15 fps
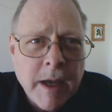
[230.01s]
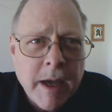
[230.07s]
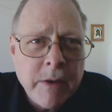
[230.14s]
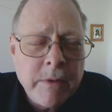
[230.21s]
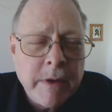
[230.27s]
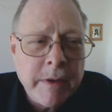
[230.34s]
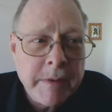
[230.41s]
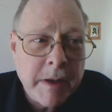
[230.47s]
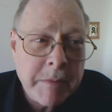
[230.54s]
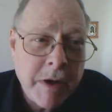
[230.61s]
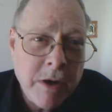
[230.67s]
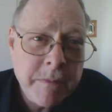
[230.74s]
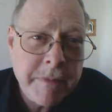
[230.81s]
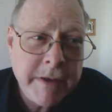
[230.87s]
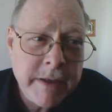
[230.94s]
what I'm
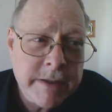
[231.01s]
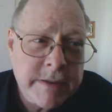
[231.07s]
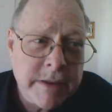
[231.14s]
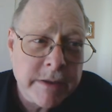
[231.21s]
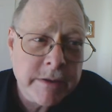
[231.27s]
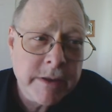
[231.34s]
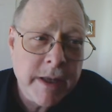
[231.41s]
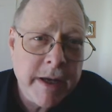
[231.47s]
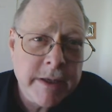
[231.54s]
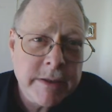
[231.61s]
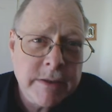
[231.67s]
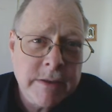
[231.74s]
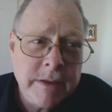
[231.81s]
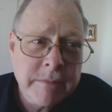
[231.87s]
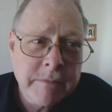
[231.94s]
hoping is that you'll
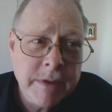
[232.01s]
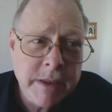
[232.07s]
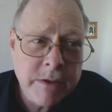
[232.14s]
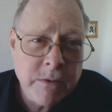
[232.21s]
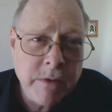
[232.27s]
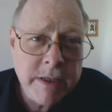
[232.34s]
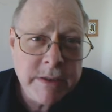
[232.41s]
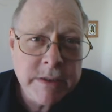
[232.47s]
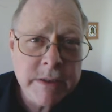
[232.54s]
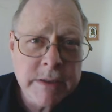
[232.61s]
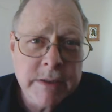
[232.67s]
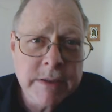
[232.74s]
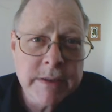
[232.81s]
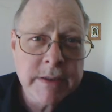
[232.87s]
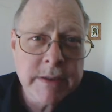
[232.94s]
ask me
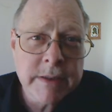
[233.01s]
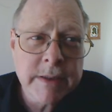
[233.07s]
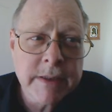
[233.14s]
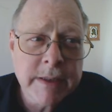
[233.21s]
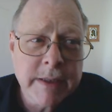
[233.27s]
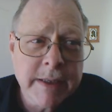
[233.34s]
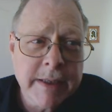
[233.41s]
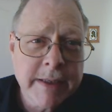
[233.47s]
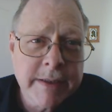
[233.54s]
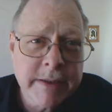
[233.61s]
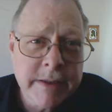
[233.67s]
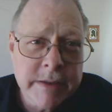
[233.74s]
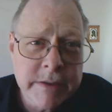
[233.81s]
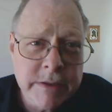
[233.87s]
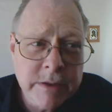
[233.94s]
questions in
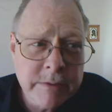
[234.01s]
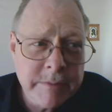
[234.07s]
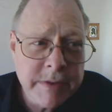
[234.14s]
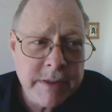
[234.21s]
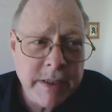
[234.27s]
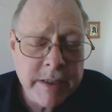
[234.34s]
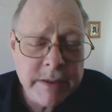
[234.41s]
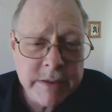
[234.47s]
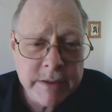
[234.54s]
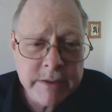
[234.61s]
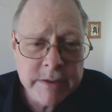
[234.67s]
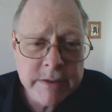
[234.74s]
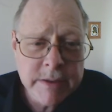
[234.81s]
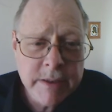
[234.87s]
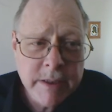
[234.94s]
the Zoom
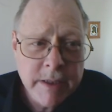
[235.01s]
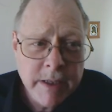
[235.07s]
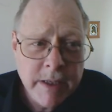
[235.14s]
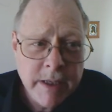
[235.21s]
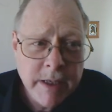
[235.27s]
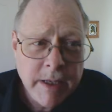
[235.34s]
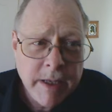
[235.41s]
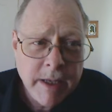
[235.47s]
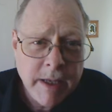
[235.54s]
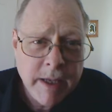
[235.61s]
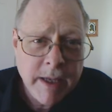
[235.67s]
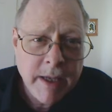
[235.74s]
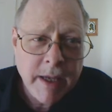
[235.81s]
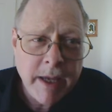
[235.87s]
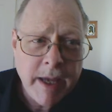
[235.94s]
sessions
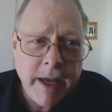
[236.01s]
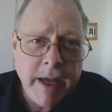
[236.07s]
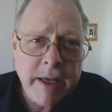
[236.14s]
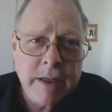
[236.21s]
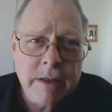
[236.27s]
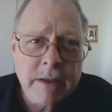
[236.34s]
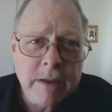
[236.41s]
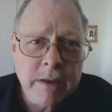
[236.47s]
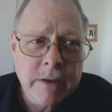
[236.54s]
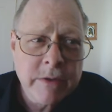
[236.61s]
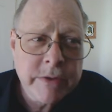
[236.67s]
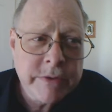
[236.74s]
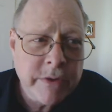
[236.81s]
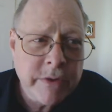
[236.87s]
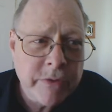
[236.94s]
and
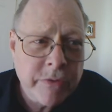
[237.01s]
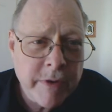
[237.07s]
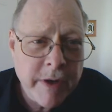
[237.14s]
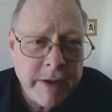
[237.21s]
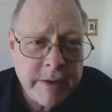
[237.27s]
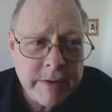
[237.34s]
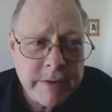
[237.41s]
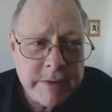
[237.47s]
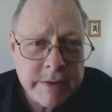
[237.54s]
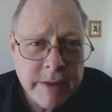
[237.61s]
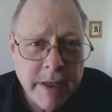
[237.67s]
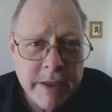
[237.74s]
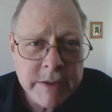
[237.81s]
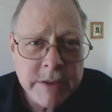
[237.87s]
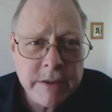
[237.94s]
use the threaded
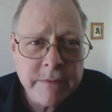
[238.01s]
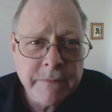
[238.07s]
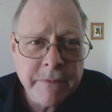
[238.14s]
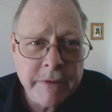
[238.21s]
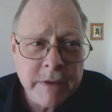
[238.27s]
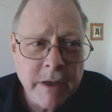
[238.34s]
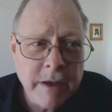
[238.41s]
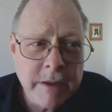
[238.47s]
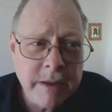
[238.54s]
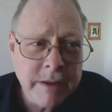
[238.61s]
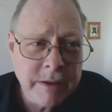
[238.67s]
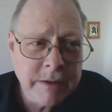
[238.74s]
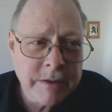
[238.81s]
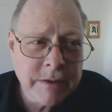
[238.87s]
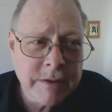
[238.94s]
discussion for
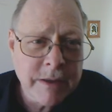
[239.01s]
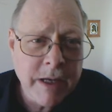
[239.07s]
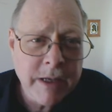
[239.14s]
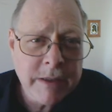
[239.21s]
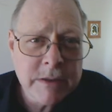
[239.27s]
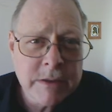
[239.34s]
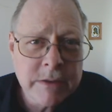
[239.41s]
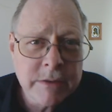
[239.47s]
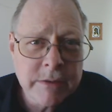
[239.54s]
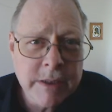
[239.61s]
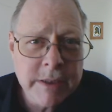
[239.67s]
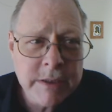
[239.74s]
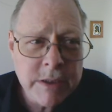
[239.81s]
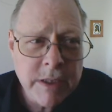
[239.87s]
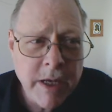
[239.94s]
talking to
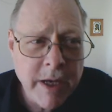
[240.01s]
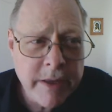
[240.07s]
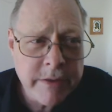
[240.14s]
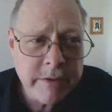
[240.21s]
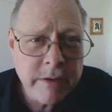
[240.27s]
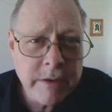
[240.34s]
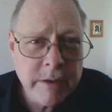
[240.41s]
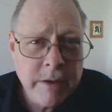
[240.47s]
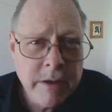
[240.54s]
each other.